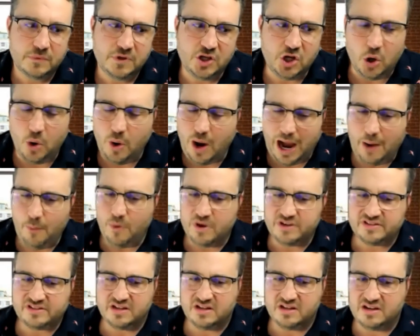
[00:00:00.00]
You know, I
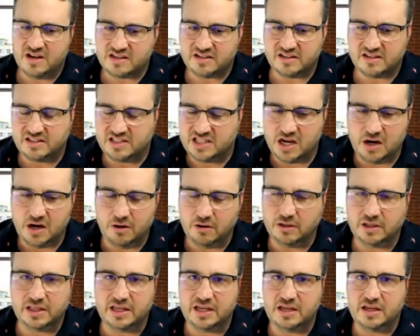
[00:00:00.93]
wasn't
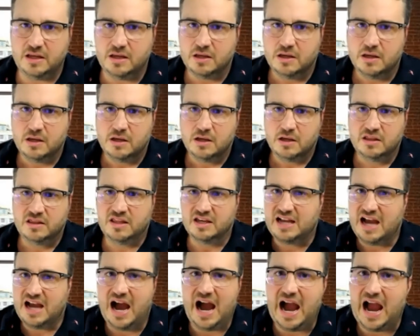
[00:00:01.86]
necessarily
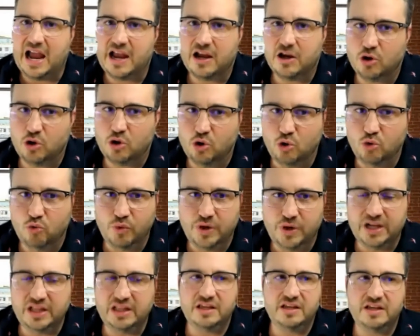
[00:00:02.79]
the guy who
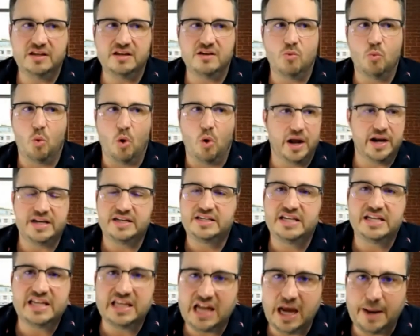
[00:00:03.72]
really wanted
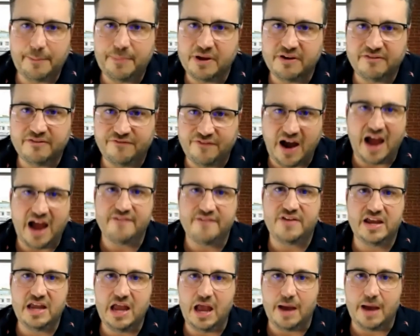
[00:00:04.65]
to get up at 5
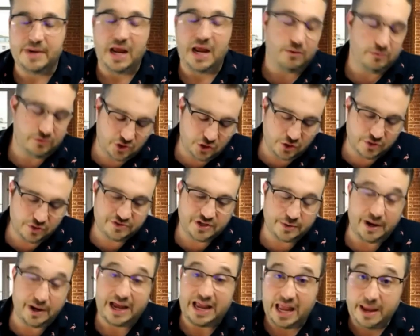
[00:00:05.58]
a.m. Now, turns
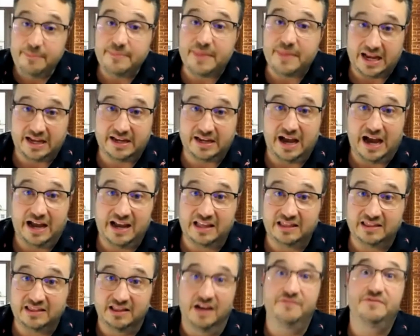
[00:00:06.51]
out I am that guy.
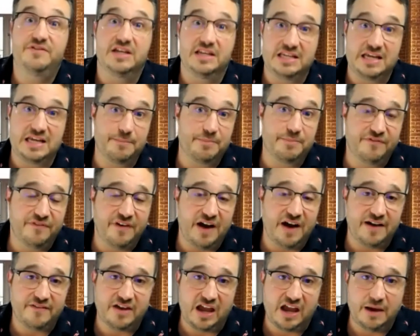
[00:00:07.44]
I love getting up at
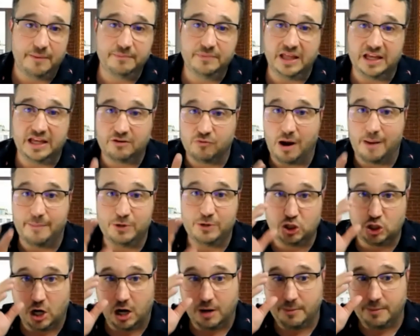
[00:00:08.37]
5 a.m., like Robin
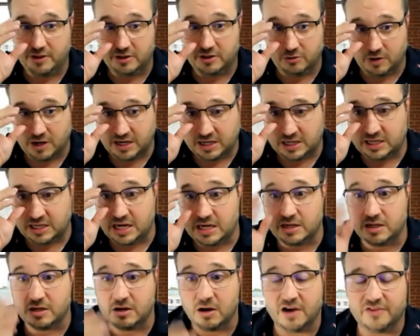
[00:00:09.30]
Sharma, the great
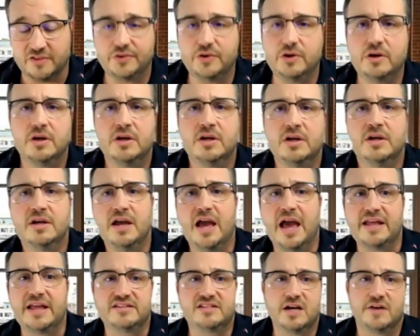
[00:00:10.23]
Canadian author
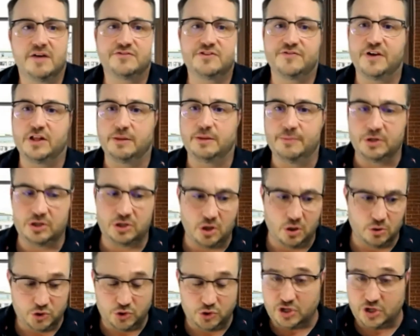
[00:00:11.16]
and self development
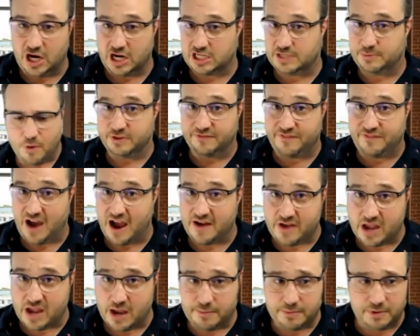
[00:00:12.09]
coach who talks about the
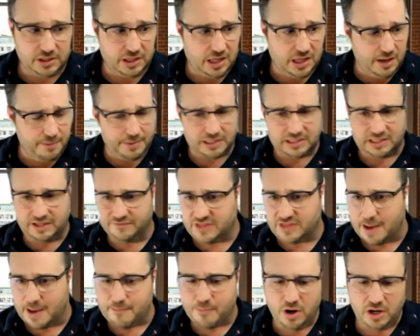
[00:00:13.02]
5 a.m. club. I love
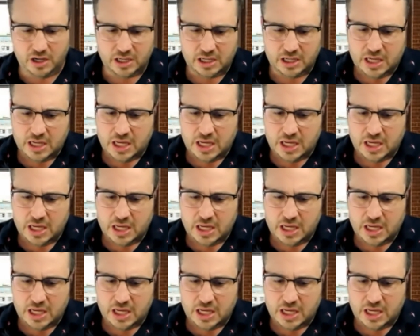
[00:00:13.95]
that book.